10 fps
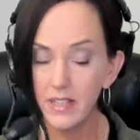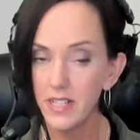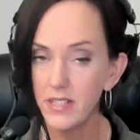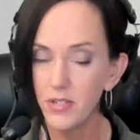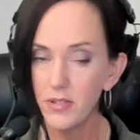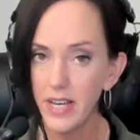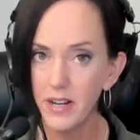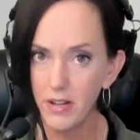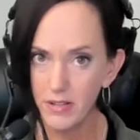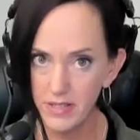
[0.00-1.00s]
Let's do
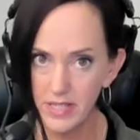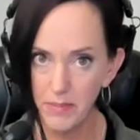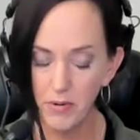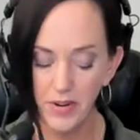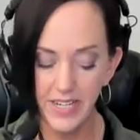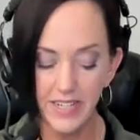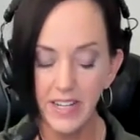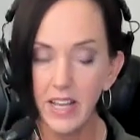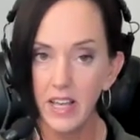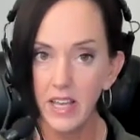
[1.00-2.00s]
that all
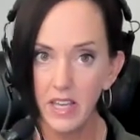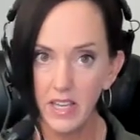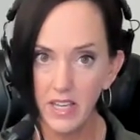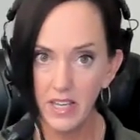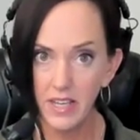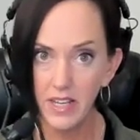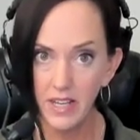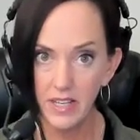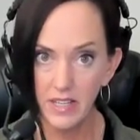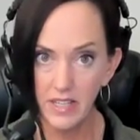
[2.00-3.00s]
separated. He,
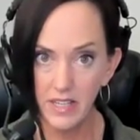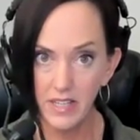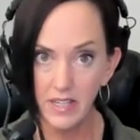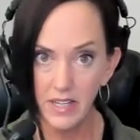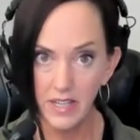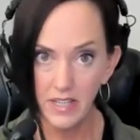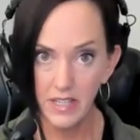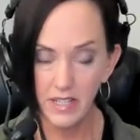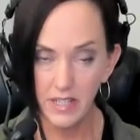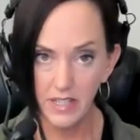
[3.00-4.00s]
he,
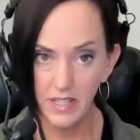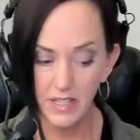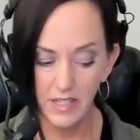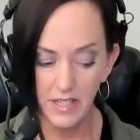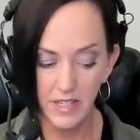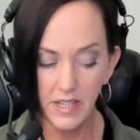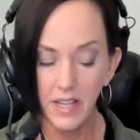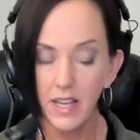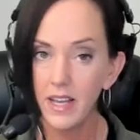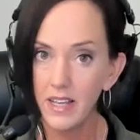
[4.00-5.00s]
he,
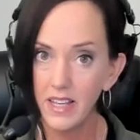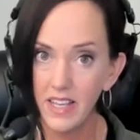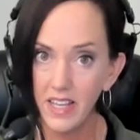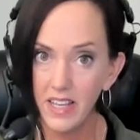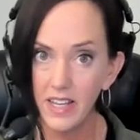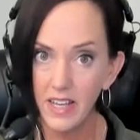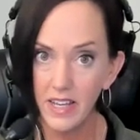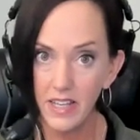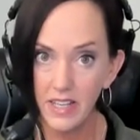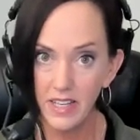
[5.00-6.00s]
he,
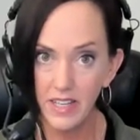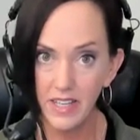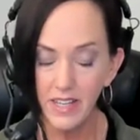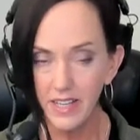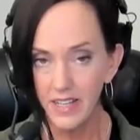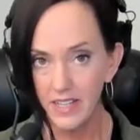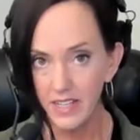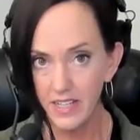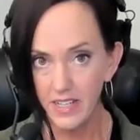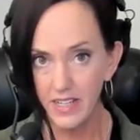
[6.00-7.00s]
he,
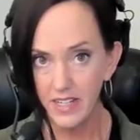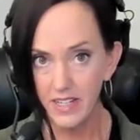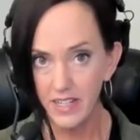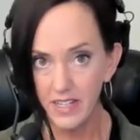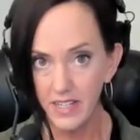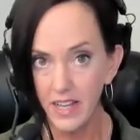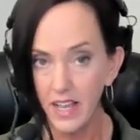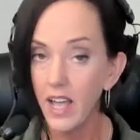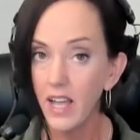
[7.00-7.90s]
he,